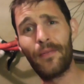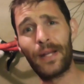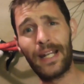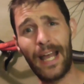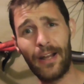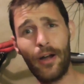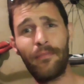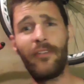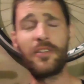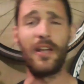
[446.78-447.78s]
I'm going to get going
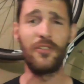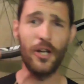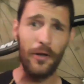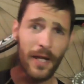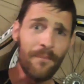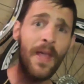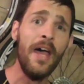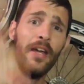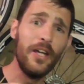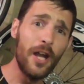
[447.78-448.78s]
before I start choking.
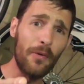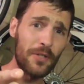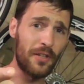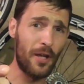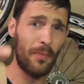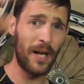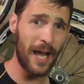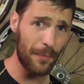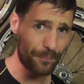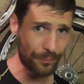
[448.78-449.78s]
You know what to do by
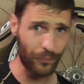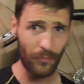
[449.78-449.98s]
now.